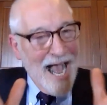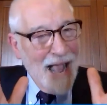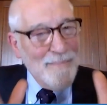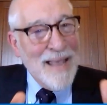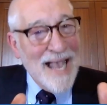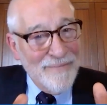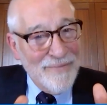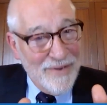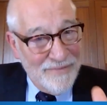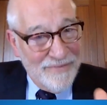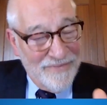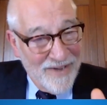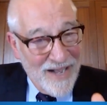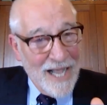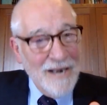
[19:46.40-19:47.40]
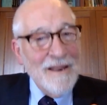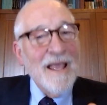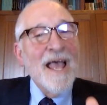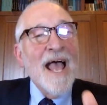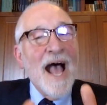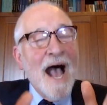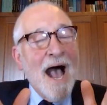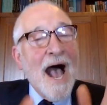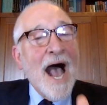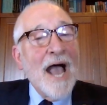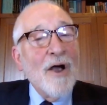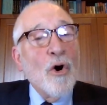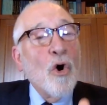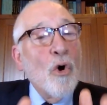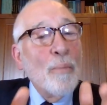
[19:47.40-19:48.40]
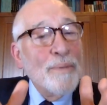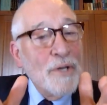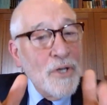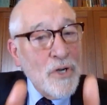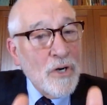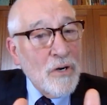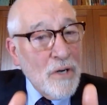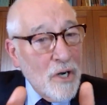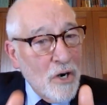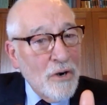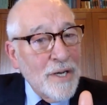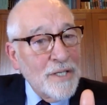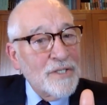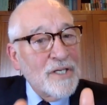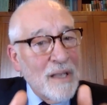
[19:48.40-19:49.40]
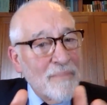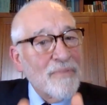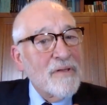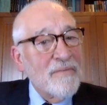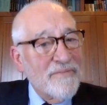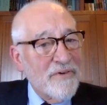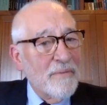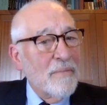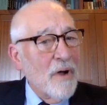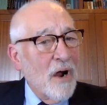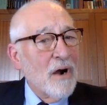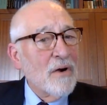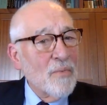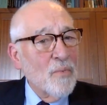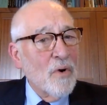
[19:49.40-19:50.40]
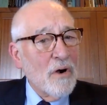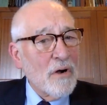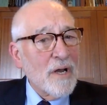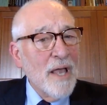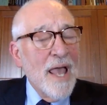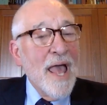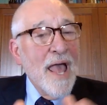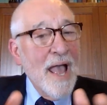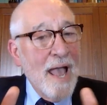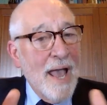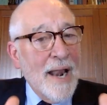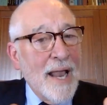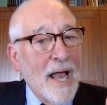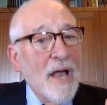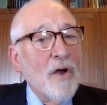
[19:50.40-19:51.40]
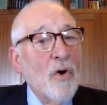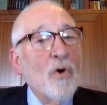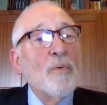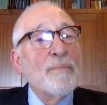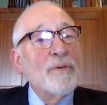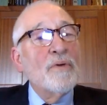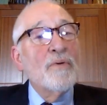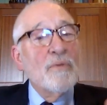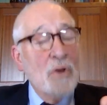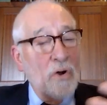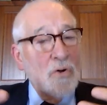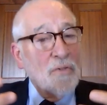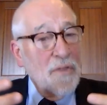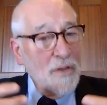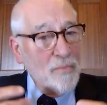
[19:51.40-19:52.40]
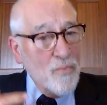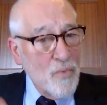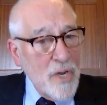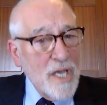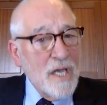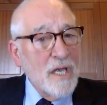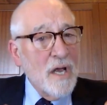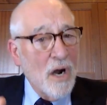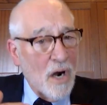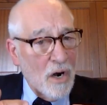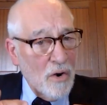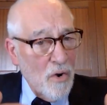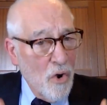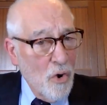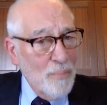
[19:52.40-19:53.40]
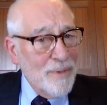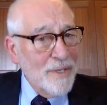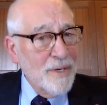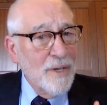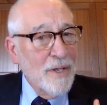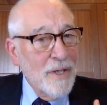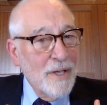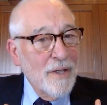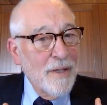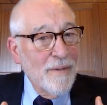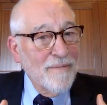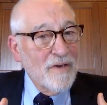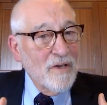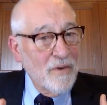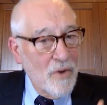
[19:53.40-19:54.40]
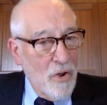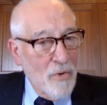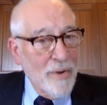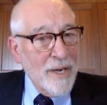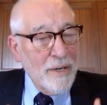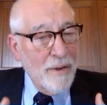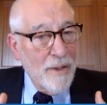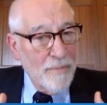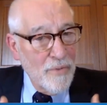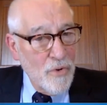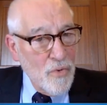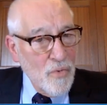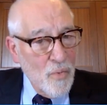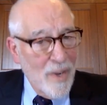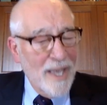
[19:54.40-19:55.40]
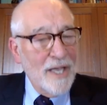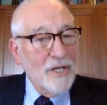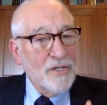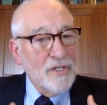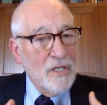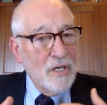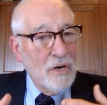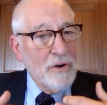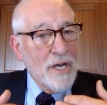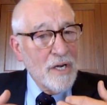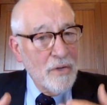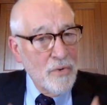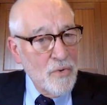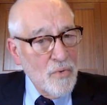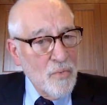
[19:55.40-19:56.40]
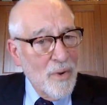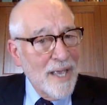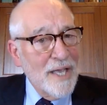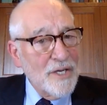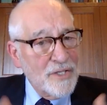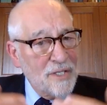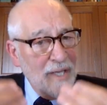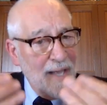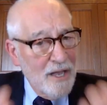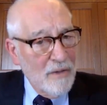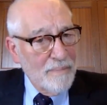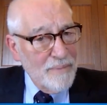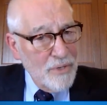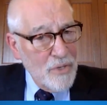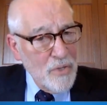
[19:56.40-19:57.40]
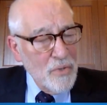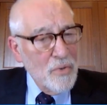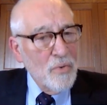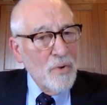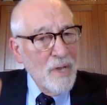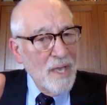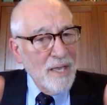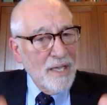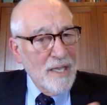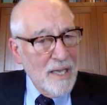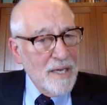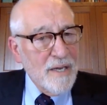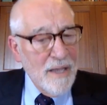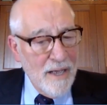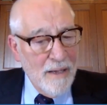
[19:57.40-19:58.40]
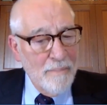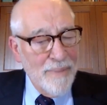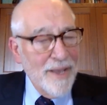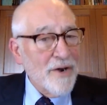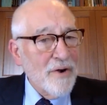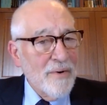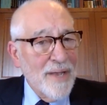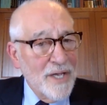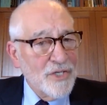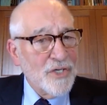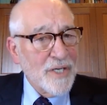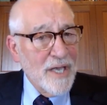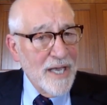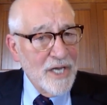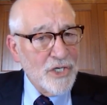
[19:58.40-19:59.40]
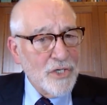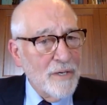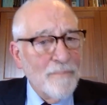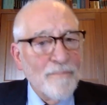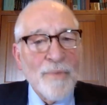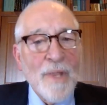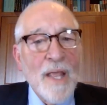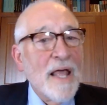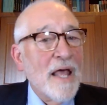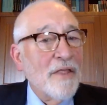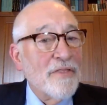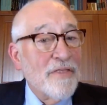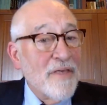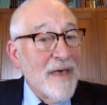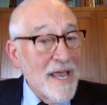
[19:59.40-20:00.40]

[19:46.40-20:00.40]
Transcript: I'm having fun. I hope you're learning something from our work, and I hope you know that we are open to knowing new ways, learning new ways to help you get a better education. And